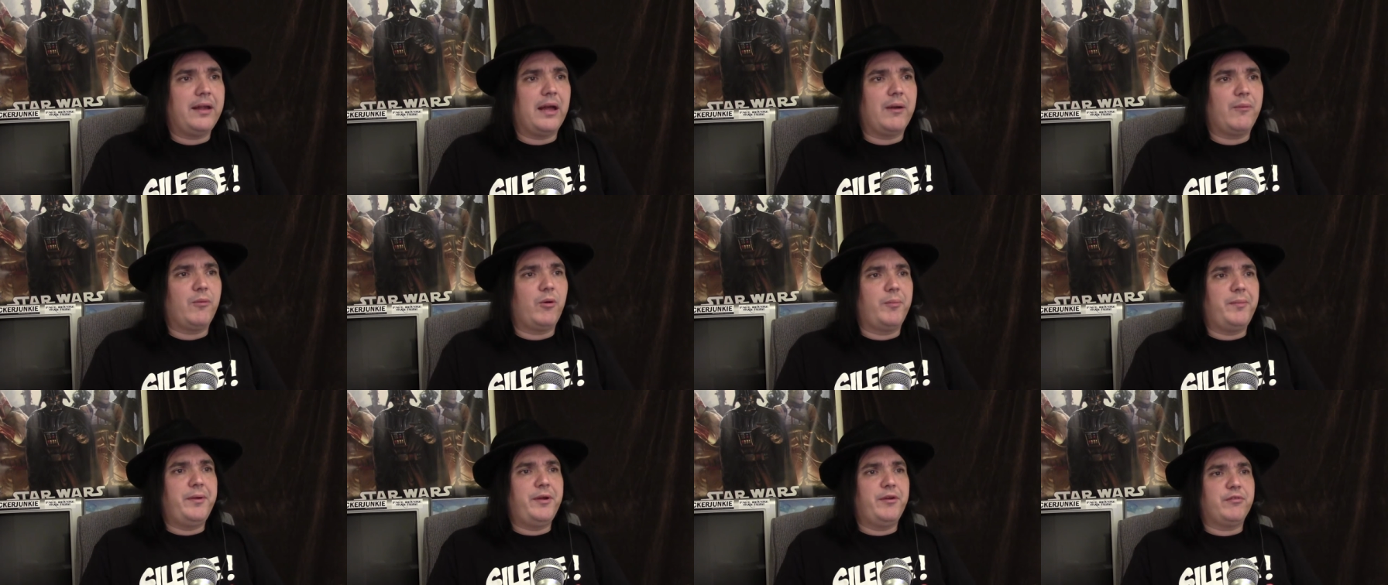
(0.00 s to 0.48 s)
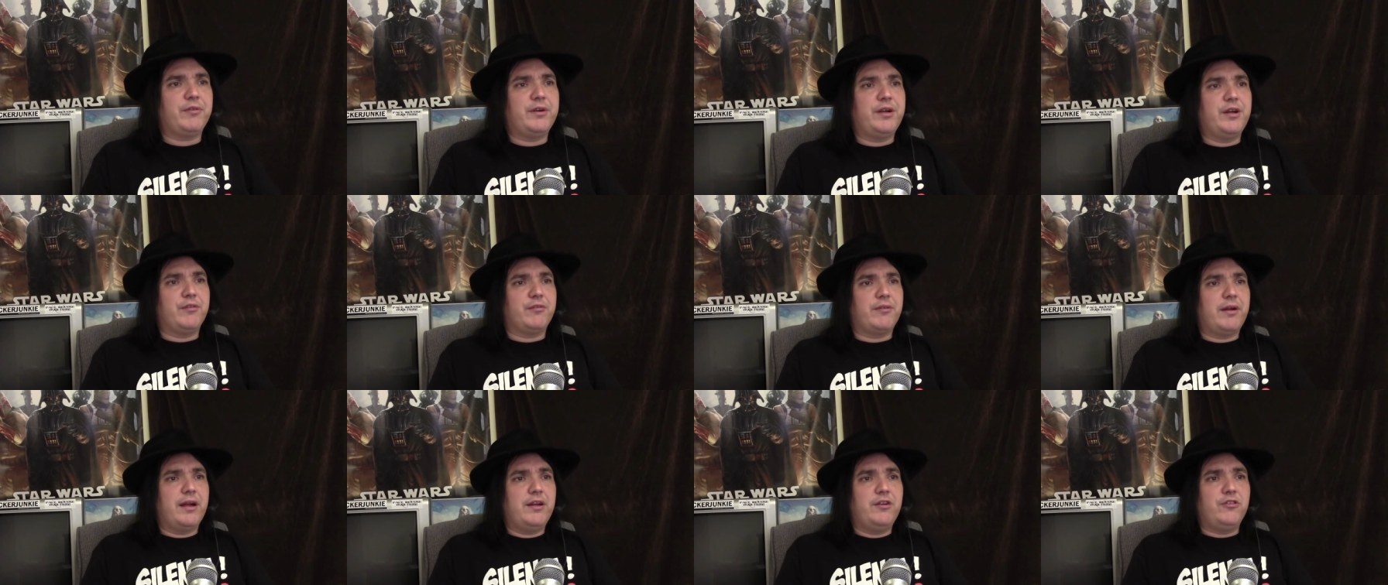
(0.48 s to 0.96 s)
I will be
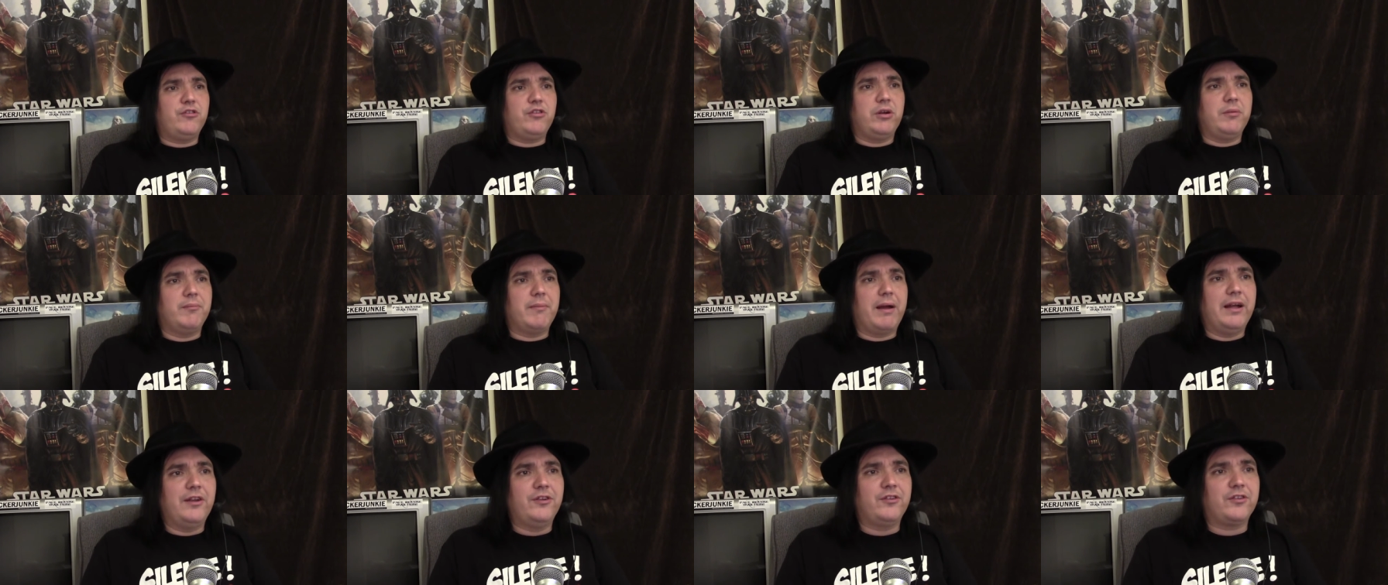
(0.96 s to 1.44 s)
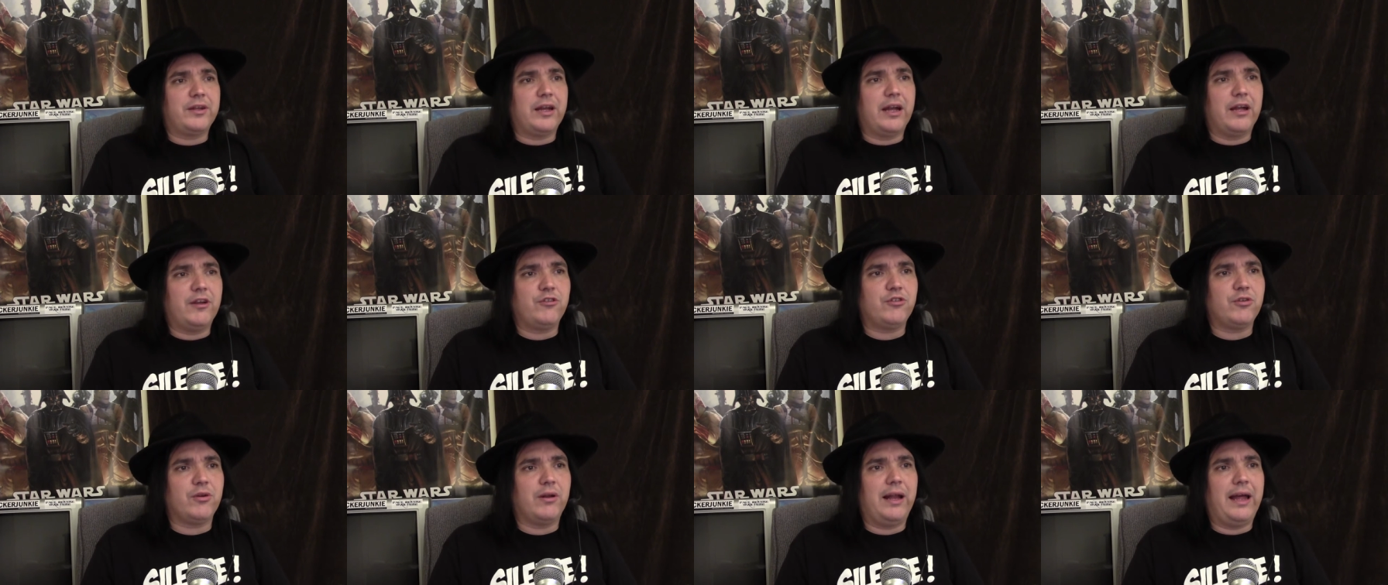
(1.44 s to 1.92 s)
rearranging my
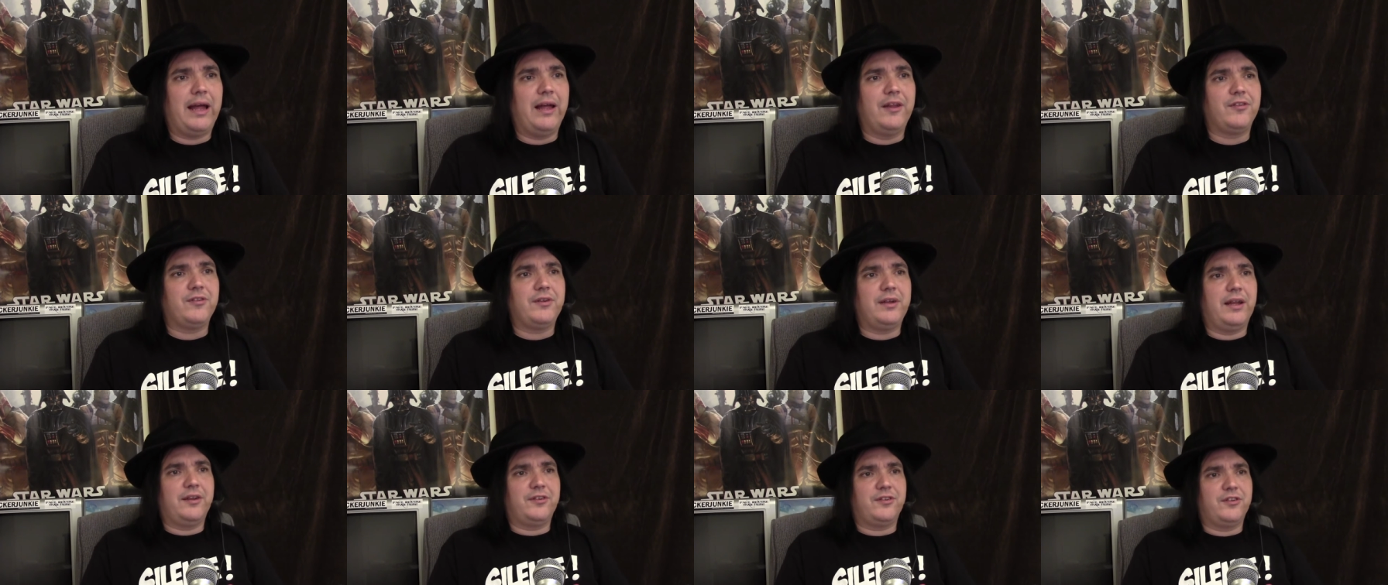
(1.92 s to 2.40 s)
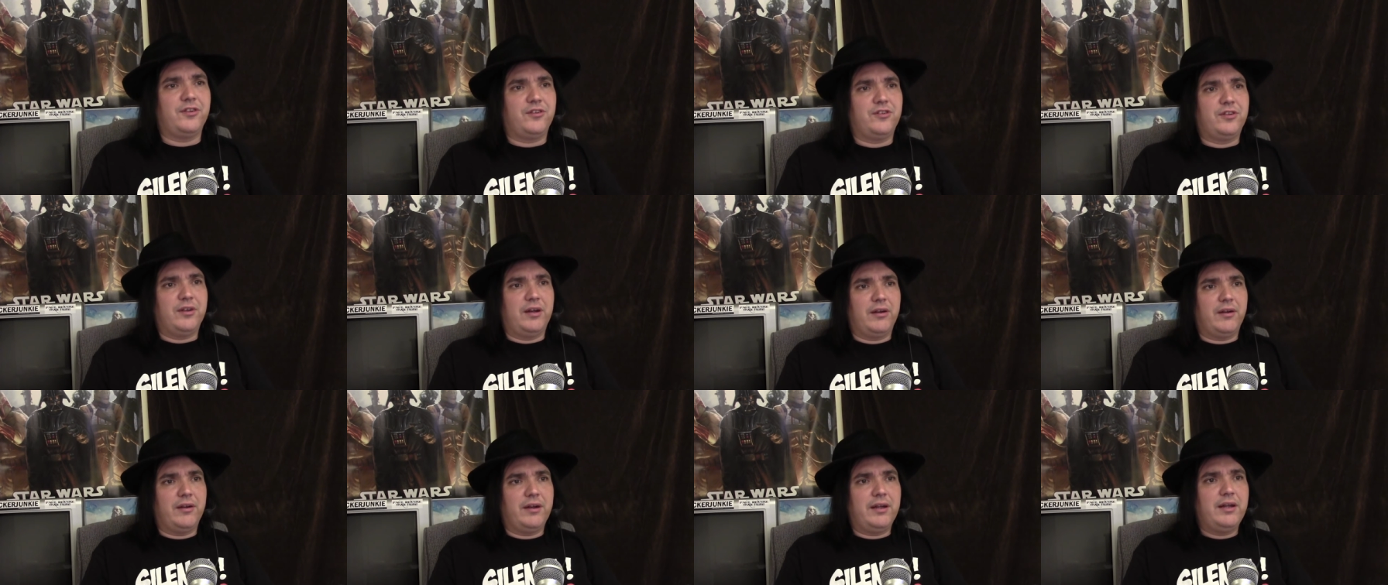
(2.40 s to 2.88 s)
schedule as
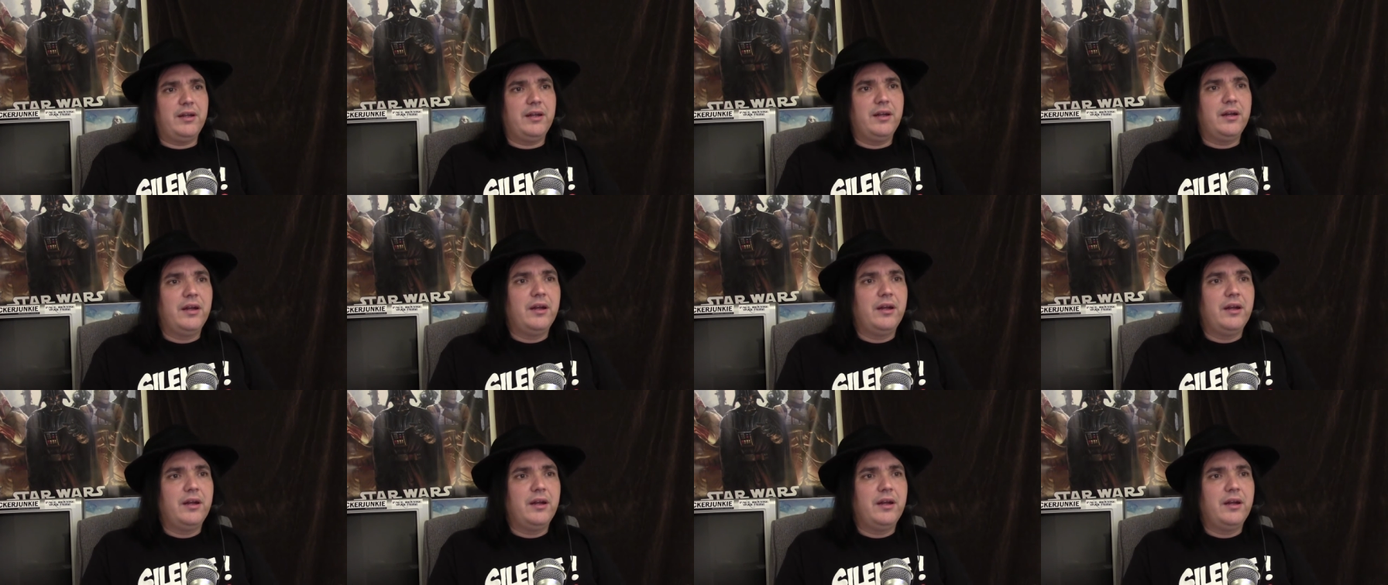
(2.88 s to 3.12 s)
necessary